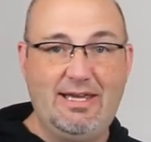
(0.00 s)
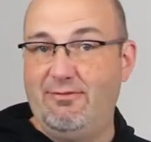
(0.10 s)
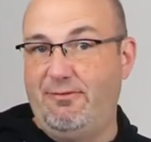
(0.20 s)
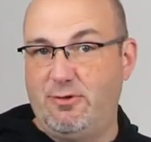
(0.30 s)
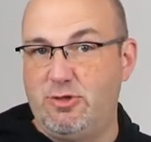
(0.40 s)

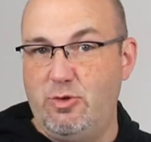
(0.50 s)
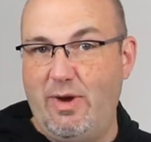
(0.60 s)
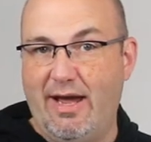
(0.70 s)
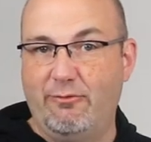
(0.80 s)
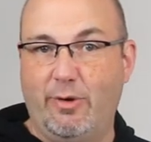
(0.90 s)
even if you do
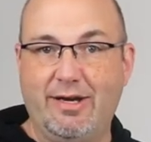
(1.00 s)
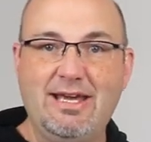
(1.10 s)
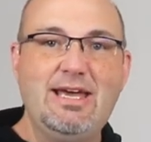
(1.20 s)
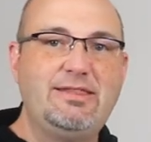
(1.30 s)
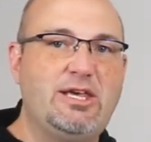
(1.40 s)
have one,
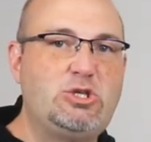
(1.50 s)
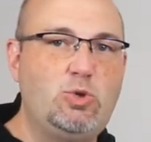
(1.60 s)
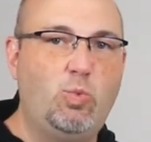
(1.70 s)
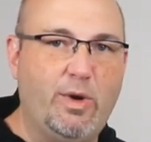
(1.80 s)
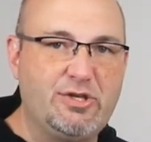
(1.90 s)
that
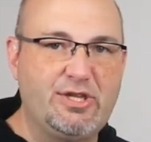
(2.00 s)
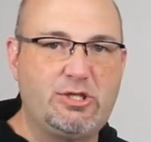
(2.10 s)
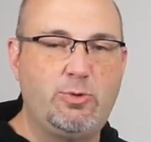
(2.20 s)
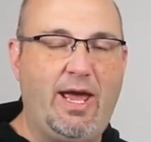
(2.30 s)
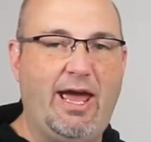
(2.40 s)
you wish
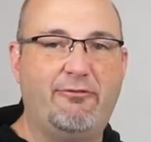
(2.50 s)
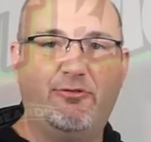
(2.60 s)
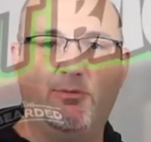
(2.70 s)
that you had.